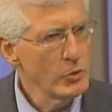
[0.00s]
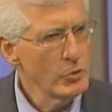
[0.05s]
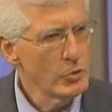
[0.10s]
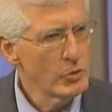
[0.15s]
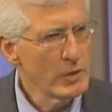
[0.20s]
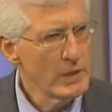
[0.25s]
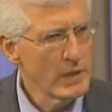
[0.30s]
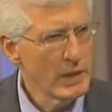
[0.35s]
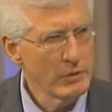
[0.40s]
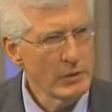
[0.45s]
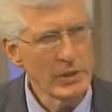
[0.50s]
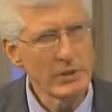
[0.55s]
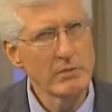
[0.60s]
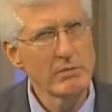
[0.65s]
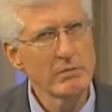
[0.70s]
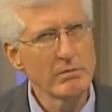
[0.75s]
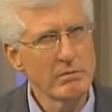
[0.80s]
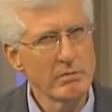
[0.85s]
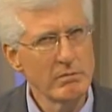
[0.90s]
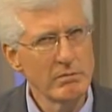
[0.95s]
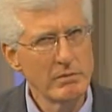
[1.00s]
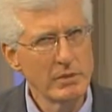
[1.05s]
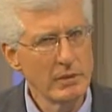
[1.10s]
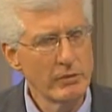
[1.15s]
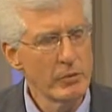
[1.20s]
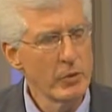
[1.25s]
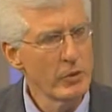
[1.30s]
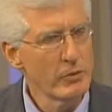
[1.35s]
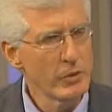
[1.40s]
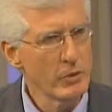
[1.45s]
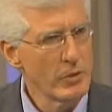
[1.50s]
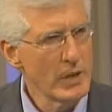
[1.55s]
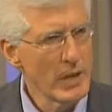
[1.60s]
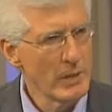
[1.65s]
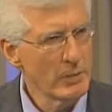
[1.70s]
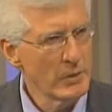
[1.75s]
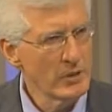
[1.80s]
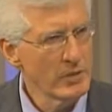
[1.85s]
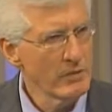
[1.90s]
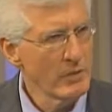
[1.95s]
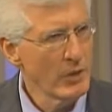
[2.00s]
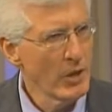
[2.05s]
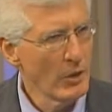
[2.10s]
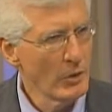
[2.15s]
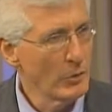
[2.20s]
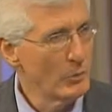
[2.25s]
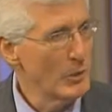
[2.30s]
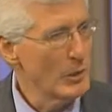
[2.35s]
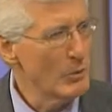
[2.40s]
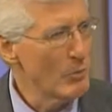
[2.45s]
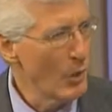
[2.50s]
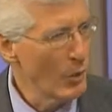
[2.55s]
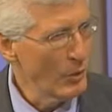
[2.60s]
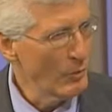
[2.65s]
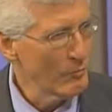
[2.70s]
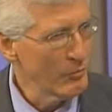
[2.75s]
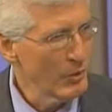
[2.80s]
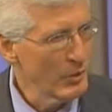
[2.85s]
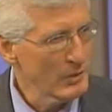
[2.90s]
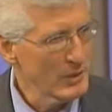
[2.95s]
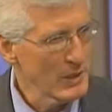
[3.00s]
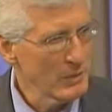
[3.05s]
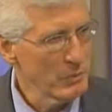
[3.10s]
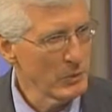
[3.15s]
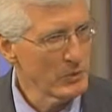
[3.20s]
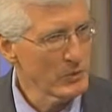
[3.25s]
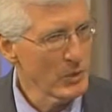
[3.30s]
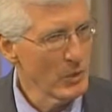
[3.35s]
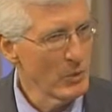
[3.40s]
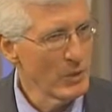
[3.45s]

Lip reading: do you treat that? Because if nerves are damaged, it's very hard to regrow them, for example. So,